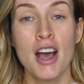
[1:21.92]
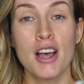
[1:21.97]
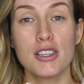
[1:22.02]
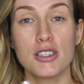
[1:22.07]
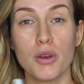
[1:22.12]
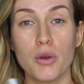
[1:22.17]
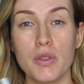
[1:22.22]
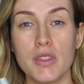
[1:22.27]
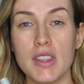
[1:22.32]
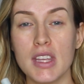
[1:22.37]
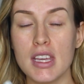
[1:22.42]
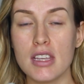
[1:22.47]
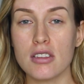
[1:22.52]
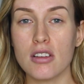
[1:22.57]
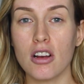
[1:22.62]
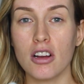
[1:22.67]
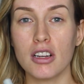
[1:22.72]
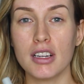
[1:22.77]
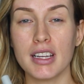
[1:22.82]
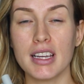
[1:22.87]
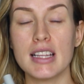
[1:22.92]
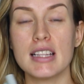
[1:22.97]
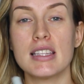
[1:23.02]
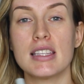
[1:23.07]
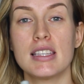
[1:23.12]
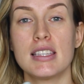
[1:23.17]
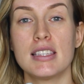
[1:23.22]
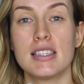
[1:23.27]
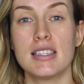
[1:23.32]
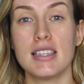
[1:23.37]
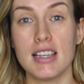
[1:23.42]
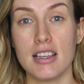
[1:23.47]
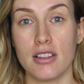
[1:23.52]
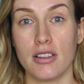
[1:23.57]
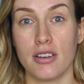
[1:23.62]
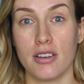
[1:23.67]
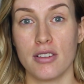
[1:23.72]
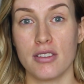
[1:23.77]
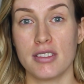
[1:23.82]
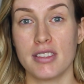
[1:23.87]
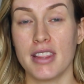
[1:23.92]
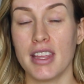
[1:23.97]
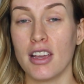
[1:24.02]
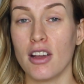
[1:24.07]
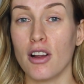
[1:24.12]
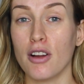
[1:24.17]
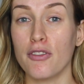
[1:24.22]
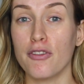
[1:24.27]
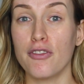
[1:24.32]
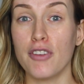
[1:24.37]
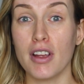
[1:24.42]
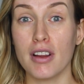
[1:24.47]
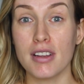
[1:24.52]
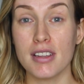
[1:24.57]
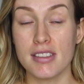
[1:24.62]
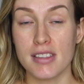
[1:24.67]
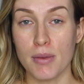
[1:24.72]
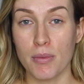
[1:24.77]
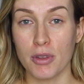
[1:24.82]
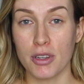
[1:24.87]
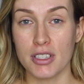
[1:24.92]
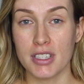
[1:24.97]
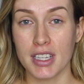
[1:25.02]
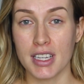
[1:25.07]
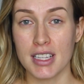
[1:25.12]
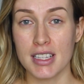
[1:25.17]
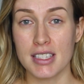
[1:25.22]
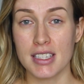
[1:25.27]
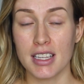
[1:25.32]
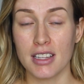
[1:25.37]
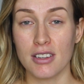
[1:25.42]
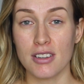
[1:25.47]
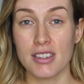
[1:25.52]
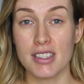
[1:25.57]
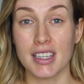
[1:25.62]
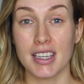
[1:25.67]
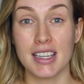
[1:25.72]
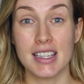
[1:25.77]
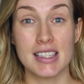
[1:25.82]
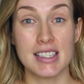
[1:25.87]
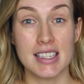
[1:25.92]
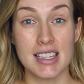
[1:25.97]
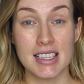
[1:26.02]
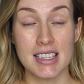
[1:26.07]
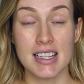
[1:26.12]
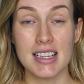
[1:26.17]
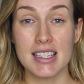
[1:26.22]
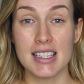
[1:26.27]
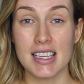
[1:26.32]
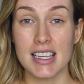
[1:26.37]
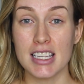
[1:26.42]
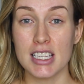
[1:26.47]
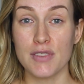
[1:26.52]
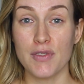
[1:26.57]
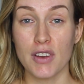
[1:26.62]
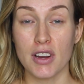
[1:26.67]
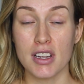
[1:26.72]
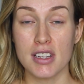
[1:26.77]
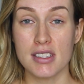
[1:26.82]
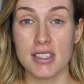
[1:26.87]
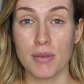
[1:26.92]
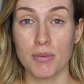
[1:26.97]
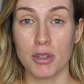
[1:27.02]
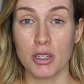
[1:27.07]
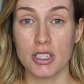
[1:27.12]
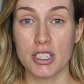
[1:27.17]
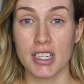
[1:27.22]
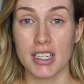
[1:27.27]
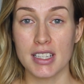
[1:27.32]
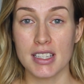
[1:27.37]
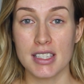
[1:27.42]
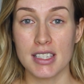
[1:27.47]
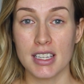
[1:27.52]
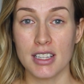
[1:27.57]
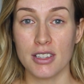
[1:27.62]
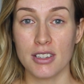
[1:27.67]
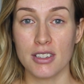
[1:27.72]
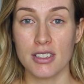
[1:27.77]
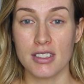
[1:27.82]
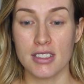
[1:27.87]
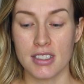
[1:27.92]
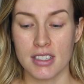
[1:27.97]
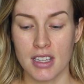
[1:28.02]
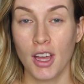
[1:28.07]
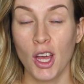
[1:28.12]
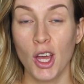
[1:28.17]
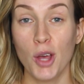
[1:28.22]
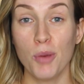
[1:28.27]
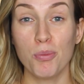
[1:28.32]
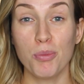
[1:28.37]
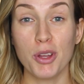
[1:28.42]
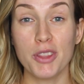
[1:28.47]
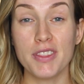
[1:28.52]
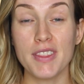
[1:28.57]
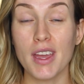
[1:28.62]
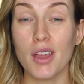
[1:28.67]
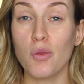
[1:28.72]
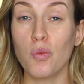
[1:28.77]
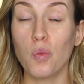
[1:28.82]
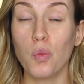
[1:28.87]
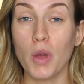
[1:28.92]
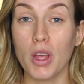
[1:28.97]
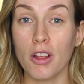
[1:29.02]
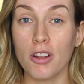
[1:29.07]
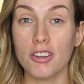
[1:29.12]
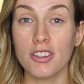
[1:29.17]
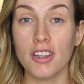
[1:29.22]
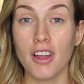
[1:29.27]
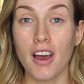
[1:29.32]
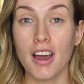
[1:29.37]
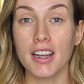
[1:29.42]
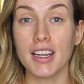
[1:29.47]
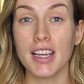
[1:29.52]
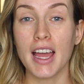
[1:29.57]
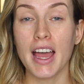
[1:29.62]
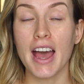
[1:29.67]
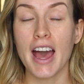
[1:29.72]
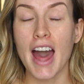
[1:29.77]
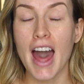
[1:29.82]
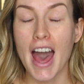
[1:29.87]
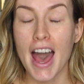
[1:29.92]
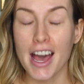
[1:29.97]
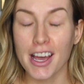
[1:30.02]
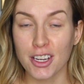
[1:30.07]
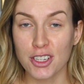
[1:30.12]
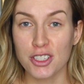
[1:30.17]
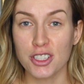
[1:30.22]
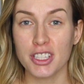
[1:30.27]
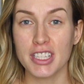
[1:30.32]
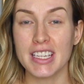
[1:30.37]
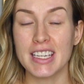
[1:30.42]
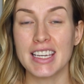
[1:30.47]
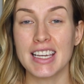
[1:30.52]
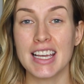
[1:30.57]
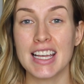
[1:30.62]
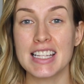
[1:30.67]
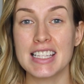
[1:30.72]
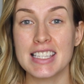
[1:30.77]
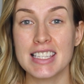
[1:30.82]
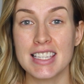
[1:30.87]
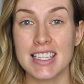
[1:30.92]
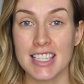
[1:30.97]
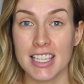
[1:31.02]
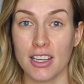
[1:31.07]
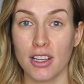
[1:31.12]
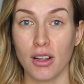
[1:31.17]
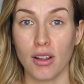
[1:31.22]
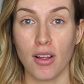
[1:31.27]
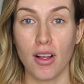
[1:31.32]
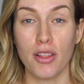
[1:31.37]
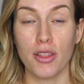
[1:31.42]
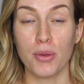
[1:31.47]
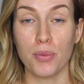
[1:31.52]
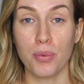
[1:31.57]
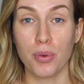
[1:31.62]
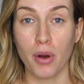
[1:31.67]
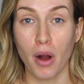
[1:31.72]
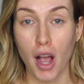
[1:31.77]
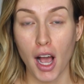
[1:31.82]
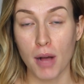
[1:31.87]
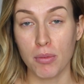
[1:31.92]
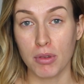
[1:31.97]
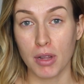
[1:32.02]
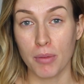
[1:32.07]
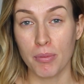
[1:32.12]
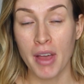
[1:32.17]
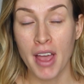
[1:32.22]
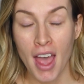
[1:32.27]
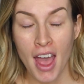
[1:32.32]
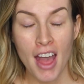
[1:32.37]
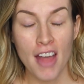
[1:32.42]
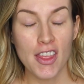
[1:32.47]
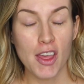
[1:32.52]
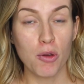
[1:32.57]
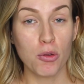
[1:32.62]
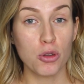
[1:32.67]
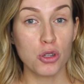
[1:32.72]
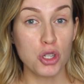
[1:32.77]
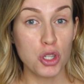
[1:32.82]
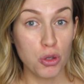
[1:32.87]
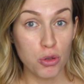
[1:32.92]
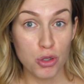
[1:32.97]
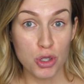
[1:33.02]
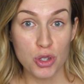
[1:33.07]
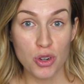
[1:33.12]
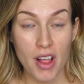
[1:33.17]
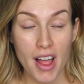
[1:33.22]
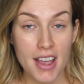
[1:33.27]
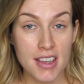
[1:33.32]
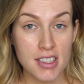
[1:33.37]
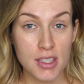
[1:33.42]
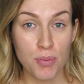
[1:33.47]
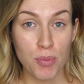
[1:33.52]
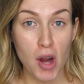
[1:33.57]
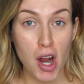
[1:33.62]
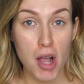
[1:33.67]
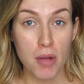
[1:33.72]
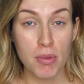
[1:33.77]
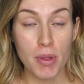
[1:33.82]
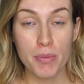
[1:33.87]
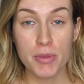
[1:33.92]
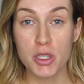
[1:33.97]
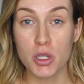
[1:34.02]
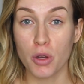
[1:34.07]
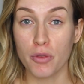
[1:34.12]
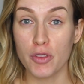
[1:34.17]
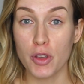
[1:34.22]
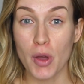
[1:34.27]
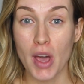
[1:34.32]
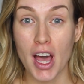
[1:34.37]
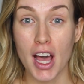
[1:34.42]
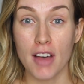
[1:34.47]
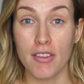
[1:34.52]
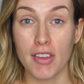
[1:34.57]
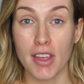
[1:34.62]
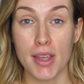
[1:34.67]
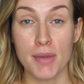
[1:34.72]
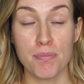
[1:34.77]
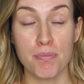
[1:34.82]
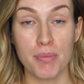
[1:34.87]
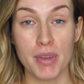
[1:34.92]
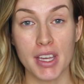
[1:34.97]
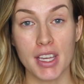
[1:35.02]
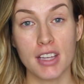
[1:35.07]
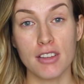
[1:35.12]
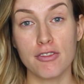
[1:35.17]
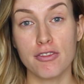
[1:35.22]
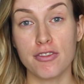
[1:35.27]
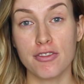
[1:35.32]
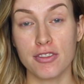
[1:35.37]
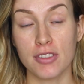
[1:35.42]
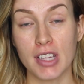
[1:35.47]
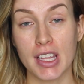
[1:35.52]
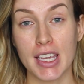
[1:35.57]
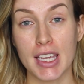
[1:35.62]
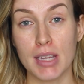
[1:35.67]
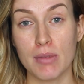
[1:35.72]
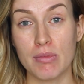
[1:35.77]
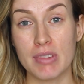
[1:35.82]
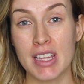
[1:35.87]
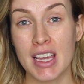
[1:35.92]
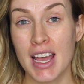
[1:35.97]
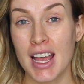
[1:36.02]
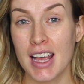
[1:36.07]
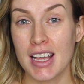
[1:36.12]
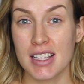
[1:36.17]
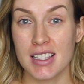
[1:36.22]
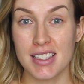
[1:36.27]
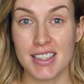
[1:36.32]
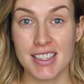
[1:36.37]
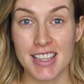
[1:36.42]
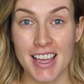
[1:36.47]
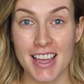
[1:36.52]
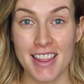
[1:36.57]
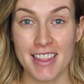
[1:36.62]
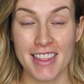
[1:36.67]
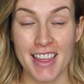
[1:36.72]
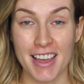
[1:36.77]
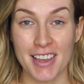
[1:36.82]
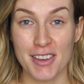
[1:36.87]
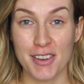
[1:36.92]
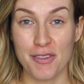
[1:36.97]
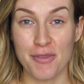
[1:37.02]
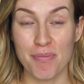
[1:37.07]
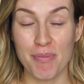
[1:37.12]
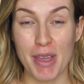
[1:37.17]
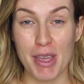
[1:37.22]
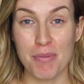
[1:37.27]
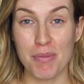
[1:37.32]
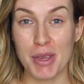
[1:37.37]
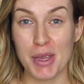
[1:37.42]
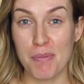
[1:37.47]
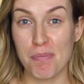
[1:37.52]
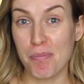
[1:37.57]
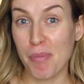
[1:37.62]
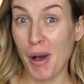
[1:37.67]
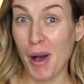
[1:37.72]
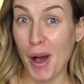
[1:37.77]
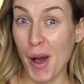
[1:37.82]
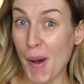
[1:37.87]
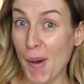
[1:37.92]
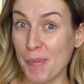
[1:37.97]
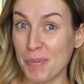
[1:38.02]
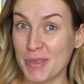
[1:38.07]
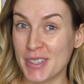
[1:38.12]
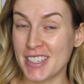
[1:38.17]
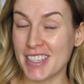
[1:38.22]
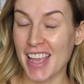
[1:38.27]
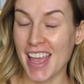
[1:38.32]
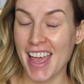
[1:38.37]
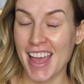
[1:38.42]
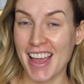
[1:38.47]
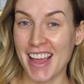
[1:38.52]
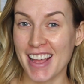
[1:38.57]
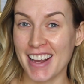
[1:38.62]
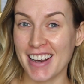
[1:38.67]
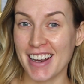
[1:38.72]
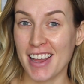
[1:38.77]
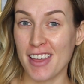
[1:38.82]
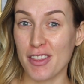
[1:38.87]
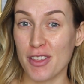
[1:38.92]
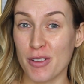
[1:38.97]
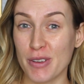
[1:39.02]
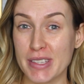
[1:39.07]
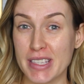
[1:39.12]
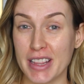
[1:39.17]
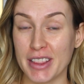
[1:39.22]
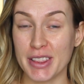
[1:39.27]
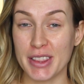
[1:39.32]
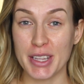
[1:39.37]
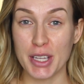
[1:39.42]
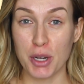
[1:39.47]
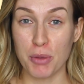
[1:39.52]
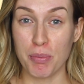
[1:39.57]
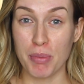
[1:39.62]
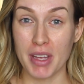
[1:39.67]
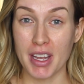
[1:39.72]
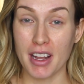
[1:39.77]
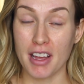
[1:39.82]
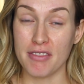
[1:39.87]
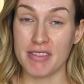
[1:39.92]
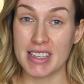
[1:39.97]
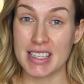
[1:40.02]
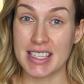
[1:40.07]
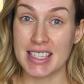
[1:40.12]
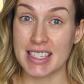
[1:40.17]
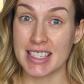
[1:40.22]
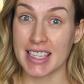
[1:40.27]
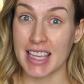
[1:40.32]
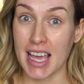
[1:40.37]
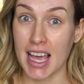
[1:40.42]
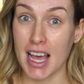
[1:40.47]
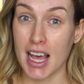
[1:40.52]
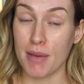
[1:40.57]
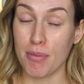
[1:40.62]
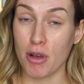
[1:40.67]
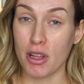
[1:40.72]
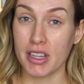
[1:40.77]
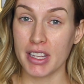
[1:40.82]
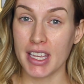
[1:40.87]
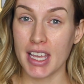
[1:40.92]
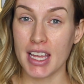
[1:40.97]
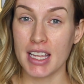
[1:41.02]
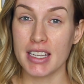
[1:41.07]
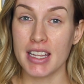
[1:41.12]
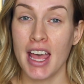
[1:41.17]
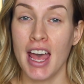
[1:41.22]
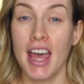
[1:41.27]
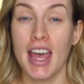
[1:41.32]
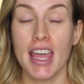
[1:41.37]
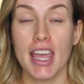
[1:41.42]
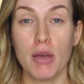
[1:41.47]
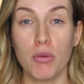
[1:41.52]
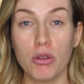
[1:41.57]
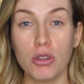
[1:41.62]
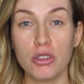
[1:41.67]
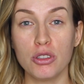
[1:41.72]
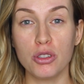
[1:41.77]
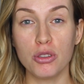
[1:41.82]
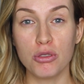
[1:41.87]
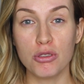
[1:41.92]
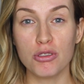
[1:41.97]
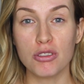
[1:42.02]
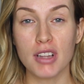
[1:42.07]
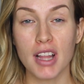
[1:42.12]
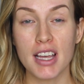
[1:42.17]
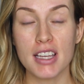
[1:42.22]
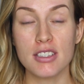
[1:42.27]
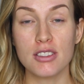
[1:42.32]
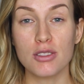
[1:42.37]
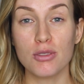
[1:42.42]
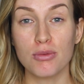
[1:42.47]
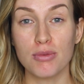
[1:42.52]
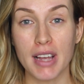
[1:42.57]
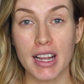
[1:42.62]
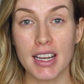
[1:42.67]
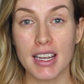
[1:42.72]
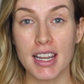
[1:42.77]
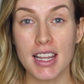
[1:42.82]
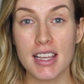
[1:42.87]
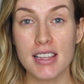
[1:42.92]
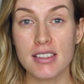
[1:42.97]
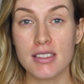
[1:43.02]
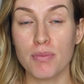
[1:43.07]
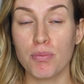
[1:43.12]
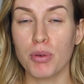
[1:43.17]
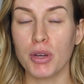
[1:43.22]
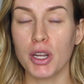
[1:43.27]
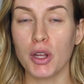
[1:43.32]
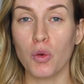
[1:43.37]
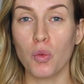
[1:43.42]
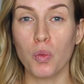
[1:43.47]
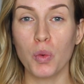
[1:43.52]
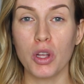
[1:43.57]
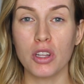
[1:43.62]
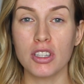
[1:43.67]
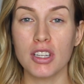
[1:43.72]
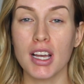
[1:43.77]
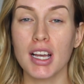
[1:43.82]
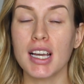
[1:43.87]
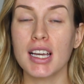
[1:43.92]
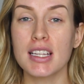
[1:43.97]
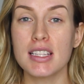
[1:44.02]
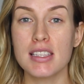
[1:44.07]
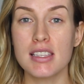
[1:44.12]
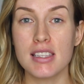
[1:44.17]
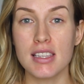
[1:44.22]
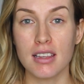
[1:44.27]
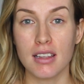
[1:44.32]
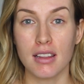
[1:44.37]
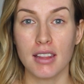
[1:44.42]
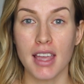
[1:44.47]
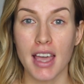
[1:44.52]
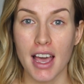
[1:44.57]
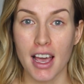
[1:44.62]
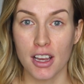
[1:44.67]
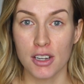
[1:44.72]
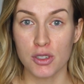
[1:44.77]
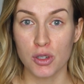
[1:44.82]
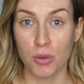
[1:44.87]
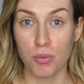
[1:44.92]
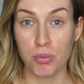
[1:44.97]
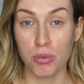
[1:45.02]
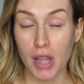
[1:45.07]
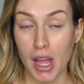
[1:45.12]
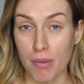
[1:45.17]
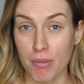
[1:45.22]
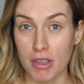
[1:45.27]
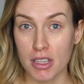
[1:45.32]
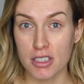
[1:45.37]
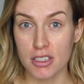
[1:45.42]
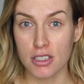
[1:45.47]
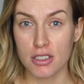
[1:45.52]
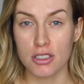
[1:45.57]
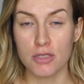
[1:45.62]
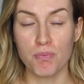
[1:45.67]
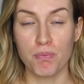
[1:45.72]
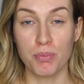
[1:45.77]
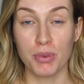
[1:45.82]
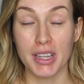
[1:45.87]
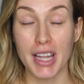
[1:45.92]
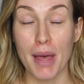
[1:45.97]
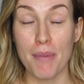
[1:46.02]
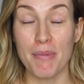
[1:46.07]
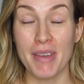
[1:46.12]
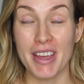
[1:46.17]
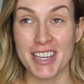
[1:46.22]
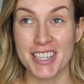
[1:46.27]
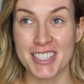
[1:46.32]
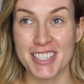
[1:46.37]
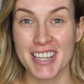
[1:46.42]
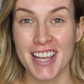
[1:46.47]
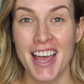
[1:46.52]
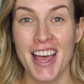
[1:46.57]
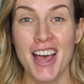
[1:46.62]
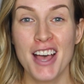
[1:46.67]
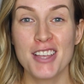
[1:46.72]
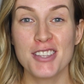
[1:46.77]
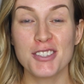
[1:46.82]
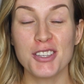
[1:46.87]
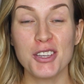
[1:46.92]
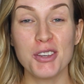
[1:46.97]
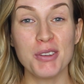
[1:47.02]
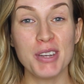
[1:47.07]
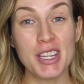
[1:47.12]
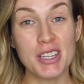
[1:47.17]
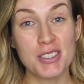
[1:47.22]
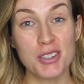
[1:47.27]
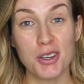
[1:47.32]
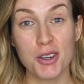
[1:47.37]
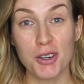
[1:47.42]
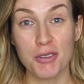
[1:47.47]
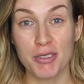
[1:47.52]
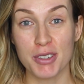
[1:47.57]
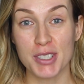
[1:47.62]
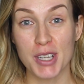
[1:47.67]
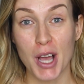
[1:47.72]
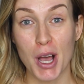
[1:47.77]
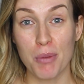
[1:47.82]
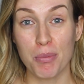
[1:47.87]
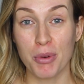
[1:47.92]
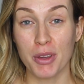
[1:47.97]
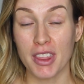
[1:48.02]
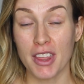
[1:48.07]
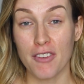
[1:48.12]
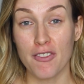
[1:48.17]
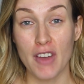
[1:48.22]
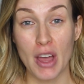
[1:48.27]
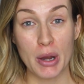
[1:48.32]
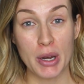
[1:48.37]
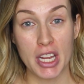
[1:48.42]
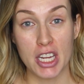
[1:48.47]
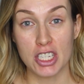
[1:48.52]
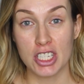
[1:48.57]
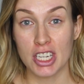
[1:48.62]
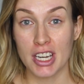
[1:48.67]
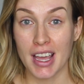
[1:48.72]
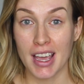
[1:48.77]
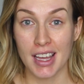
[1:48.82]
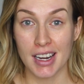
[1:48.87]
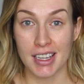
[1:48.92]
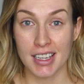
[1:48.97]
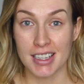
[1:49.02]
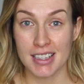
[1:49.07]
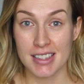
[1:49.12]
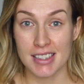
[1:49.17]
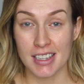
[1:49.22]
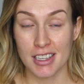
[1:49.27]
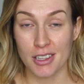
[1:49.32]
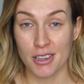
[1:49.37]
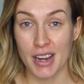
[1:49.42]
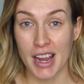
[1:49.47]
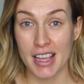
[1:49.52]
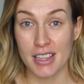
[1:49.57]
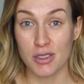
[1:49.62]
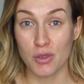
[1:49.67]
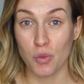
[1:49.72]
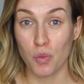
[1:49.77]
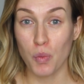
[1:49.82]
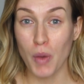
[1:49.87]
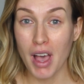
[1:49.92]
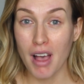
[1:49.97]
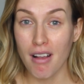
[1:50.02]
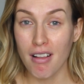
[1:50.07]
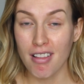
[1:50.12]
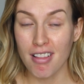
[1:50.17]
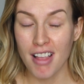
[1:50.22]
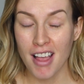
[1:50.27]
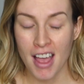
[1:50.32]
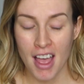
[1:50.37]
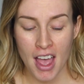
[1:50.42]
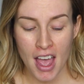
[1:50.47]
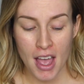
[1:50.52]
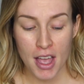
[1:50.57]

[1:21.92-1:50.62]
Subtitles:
So these aren't concealers. They are very similar to concealers. The consistency is very similar to concealers, but they will not actually conceal the problem. They will neutralize the problem. So if you have a big inflamed zit that you've maybe popped and there's a little bit of a scab on the end, it will neutralize the redness, but it will not conceal the actual blemish. So you need to go over top with a foundation and a concealer as well.